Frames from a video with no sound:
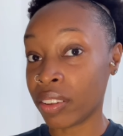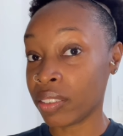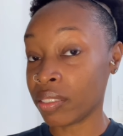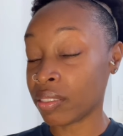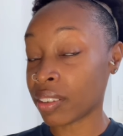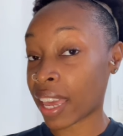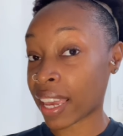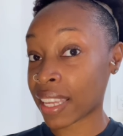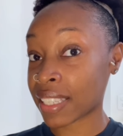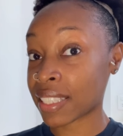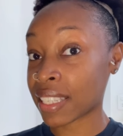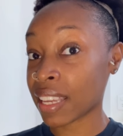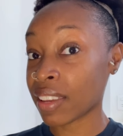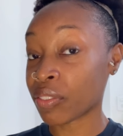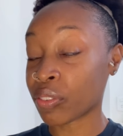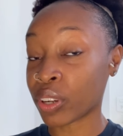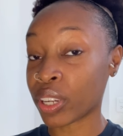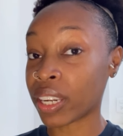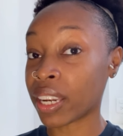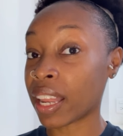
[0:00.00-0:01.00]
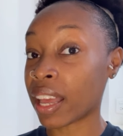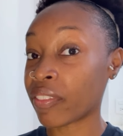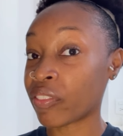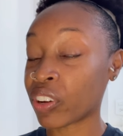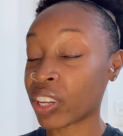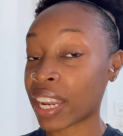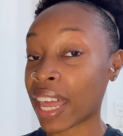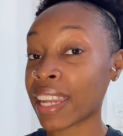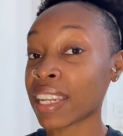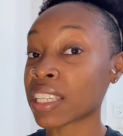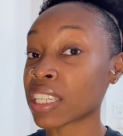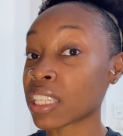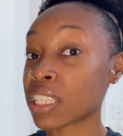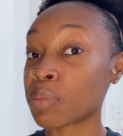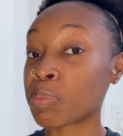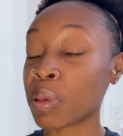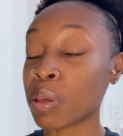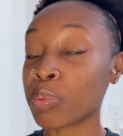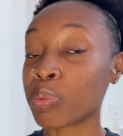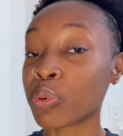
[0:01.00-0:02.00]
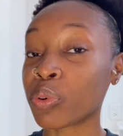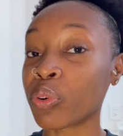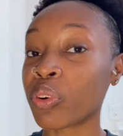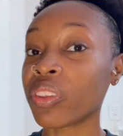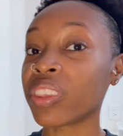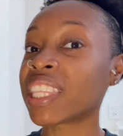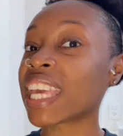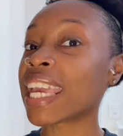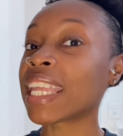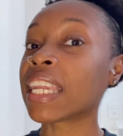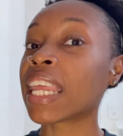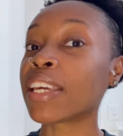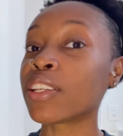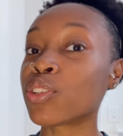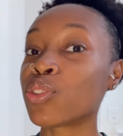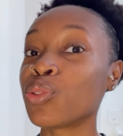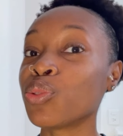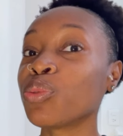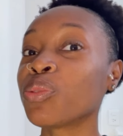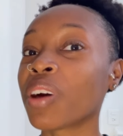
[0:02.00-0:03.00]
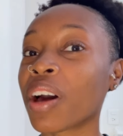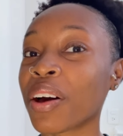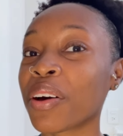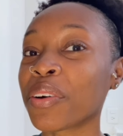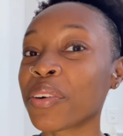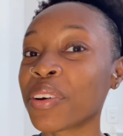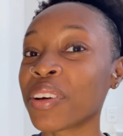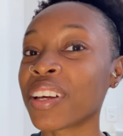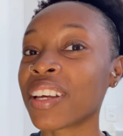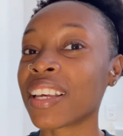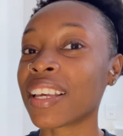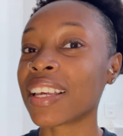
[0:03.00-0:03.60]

like I said, for a lot of these people, they let you go.